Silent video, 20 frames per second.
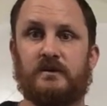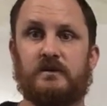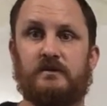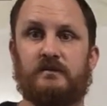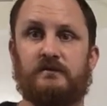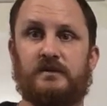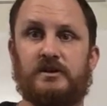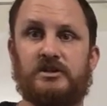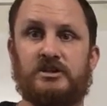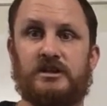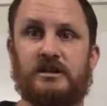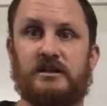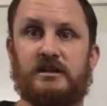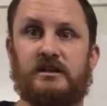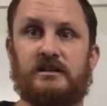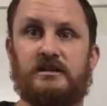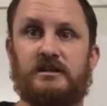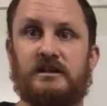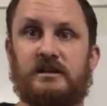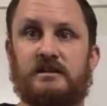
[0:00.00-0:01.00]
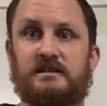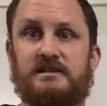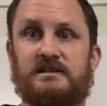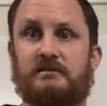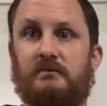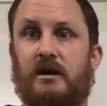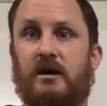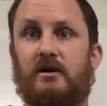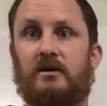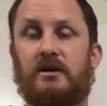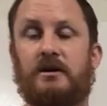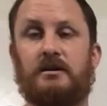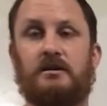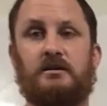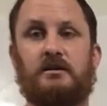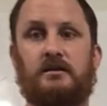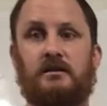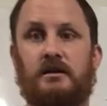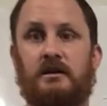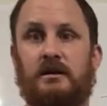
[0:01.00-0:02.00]
Fijian, Indian,
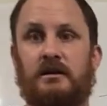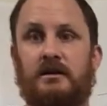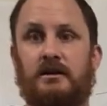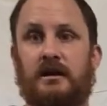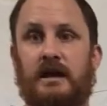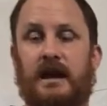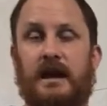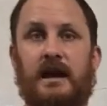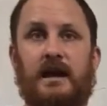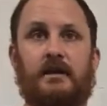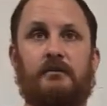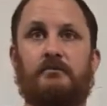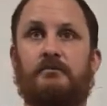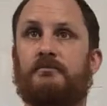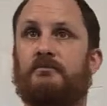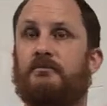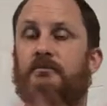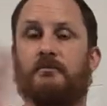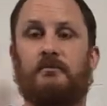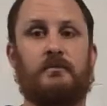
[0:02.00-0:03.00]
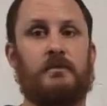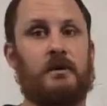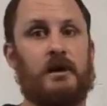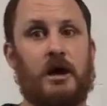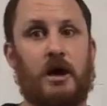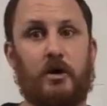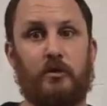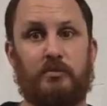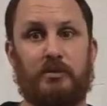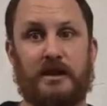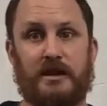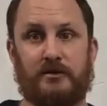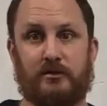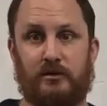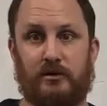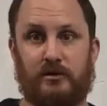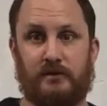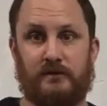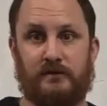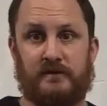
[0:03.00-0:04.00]
Samoan, a whole
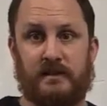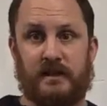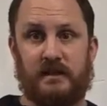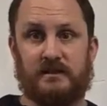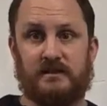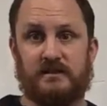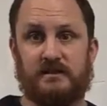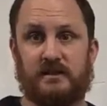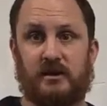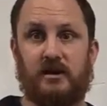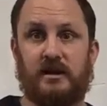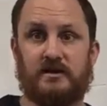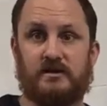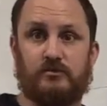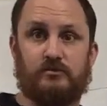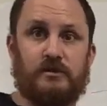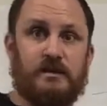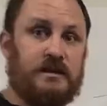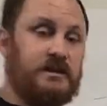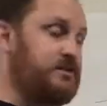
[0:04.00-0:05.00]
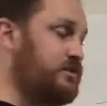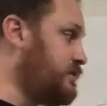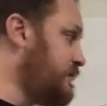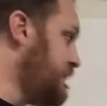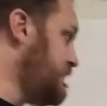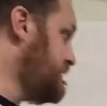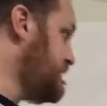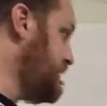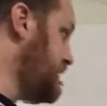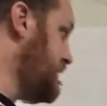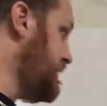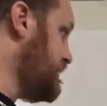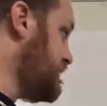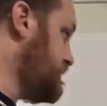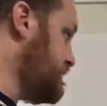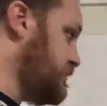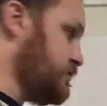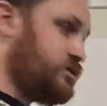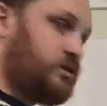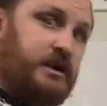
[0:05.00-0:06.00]
plethora of things. So it's a really good idea
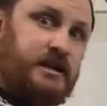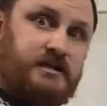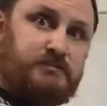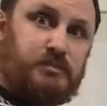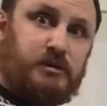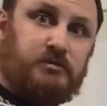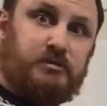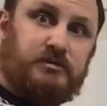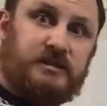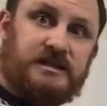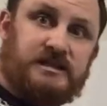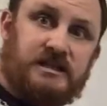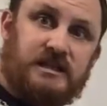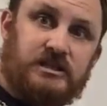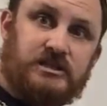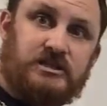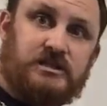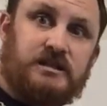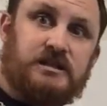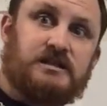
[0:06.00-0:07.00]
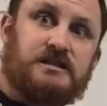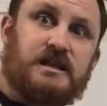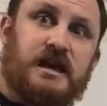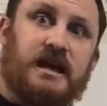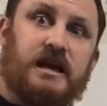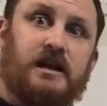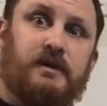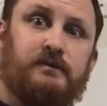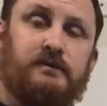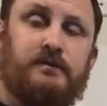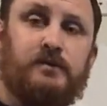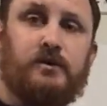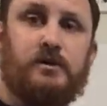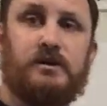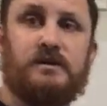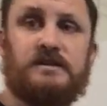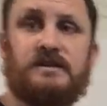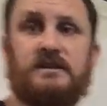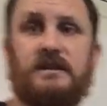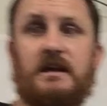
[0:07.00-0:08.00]
to try and probably teach this haka
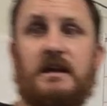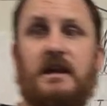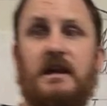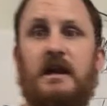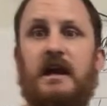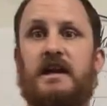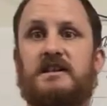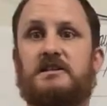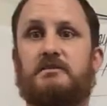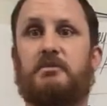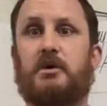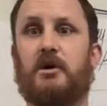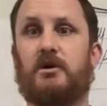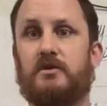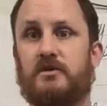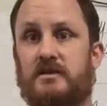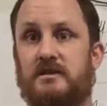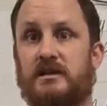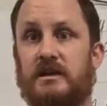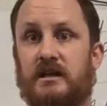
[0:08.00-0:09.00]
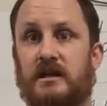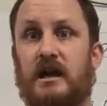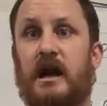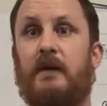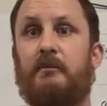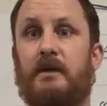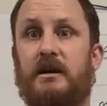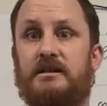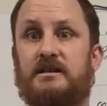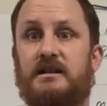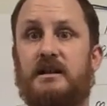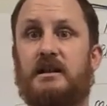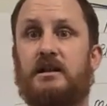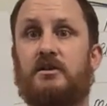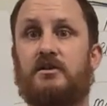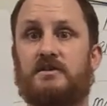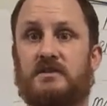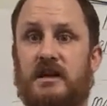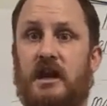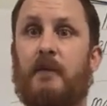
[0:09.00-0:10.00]
first as opposed to kamate,
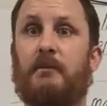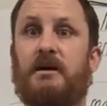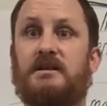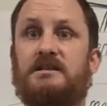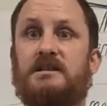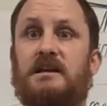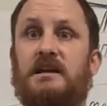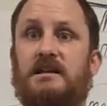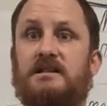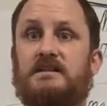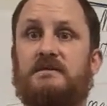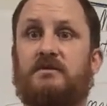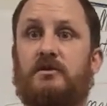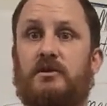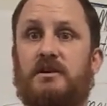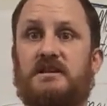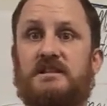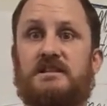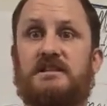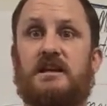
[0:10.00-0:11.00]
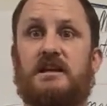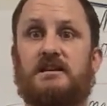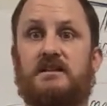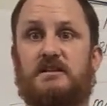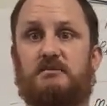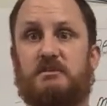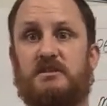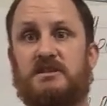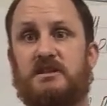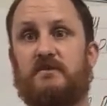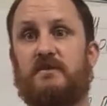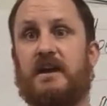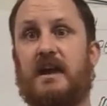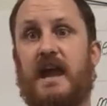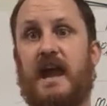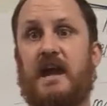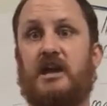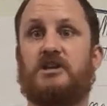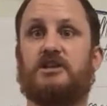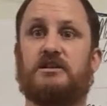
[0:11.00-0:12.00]
because kamate has very set specific
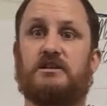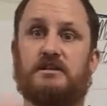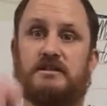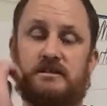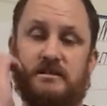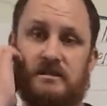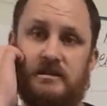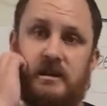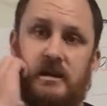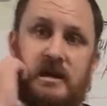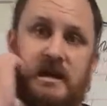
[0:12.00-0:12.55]
actions.